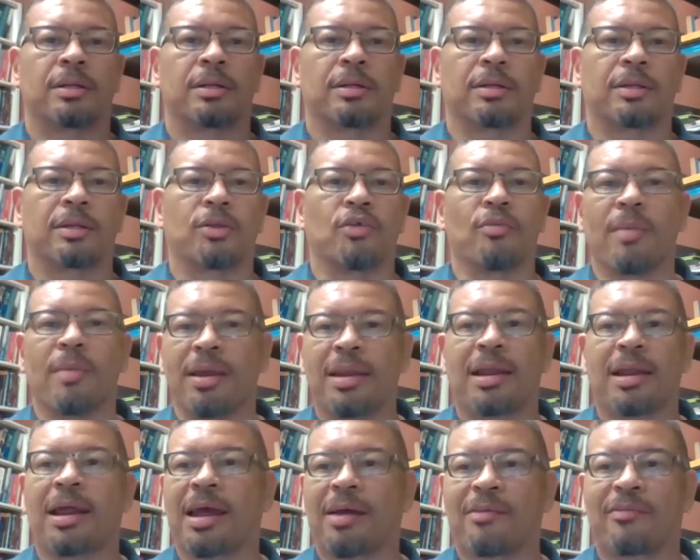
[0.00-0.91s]
You may
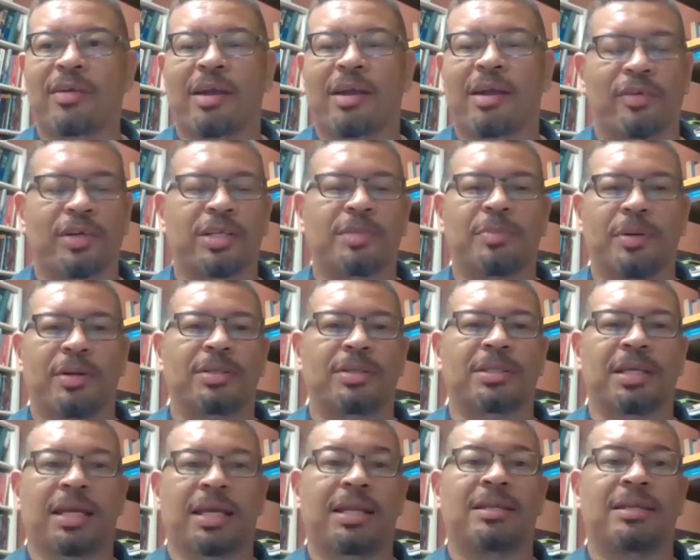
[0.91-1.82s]
not have ever
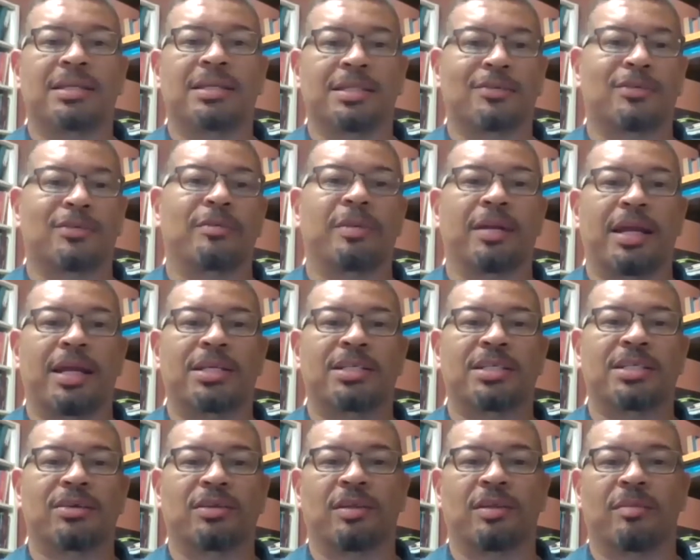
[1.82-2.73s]
experienced any
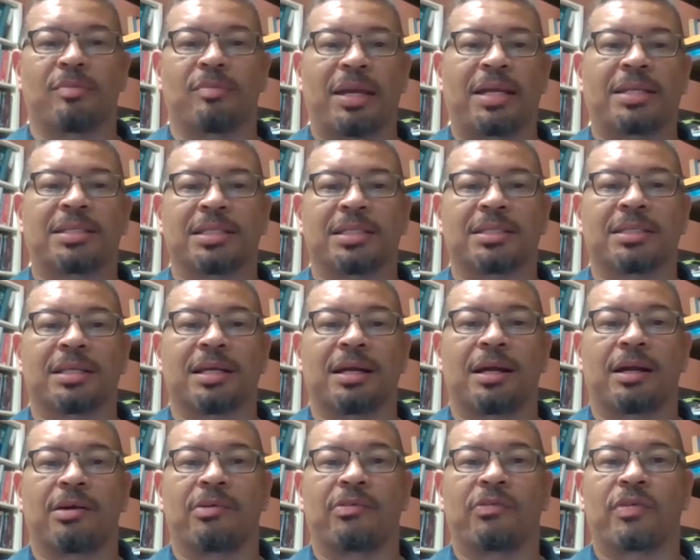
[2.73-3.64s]
discrimination on the basis
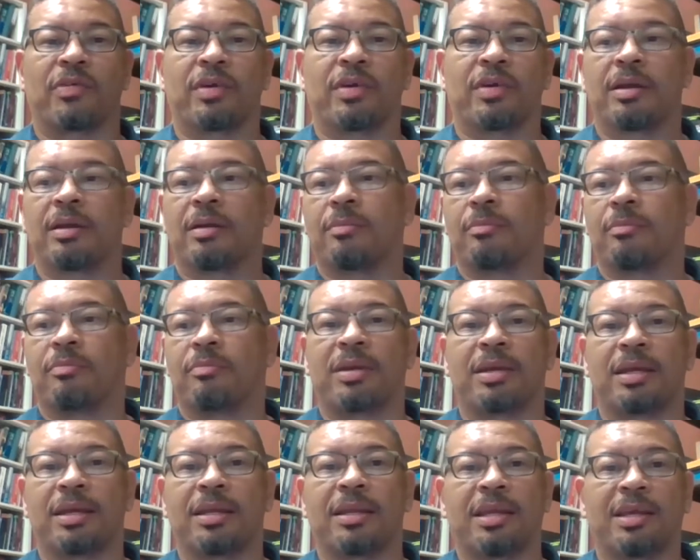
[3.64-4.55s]
of
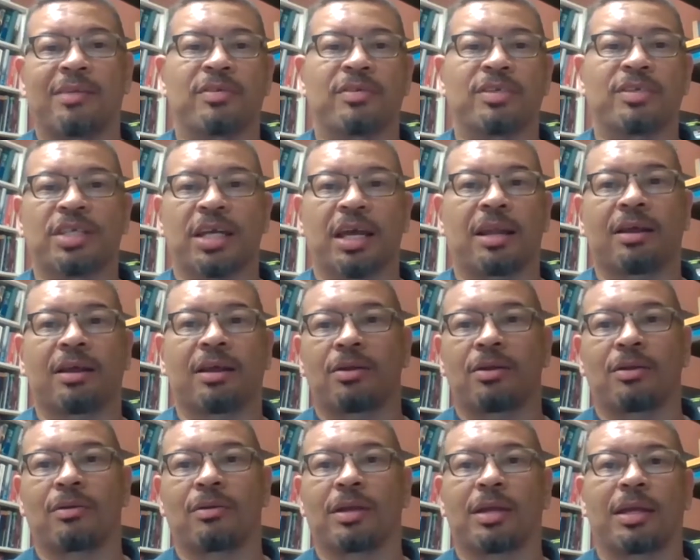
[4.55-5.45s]
being an
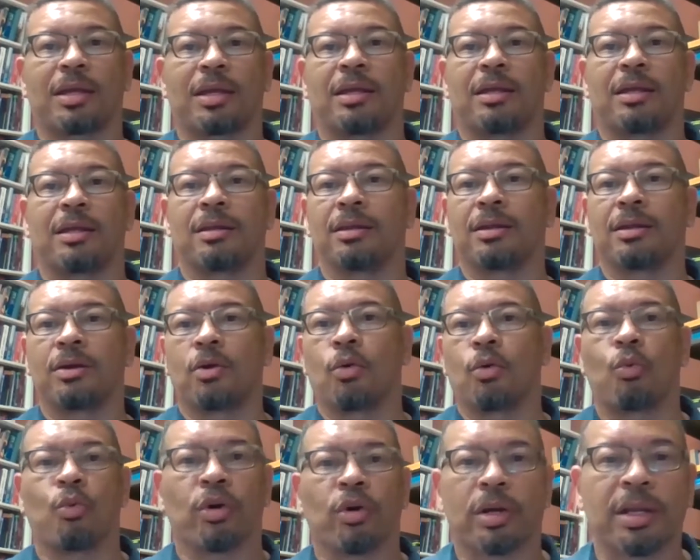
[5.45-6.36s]
evangelical in
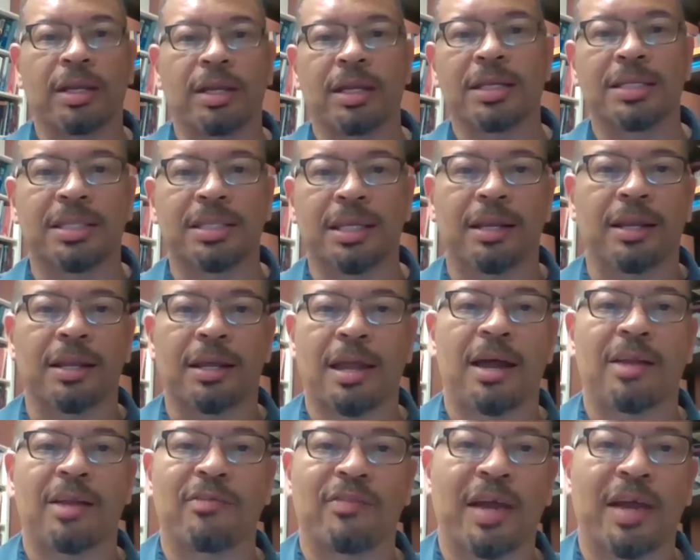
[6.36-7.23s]
working in Silicon